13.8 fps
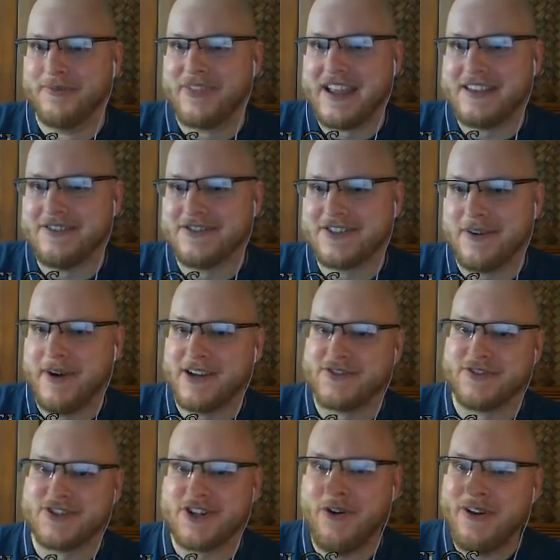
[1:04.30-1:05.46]
Thank you so much for
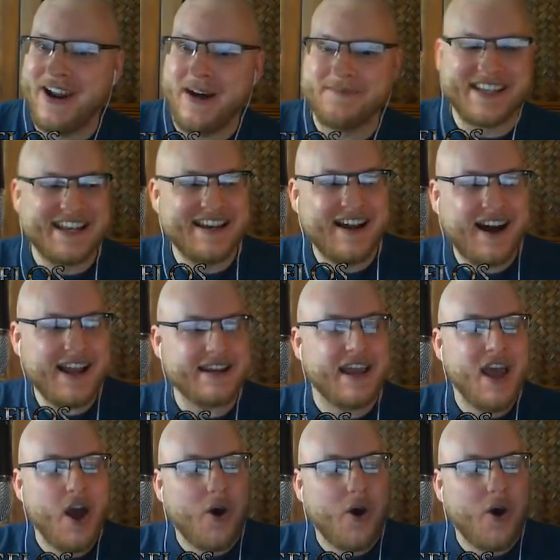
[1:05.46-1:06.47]
showing up tonight.